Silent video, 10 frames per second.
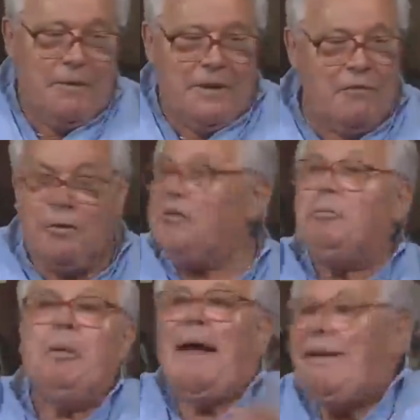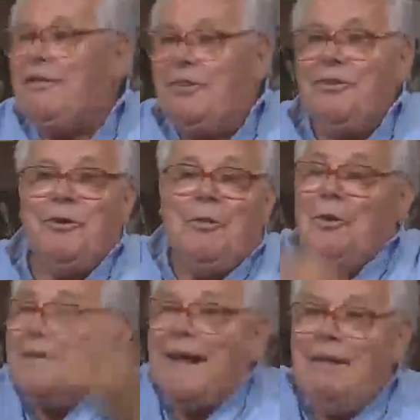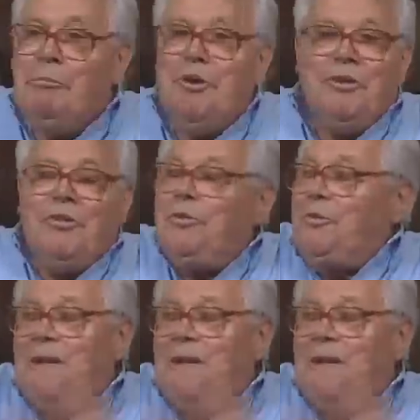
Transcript: giving us presents or what grandmothers do.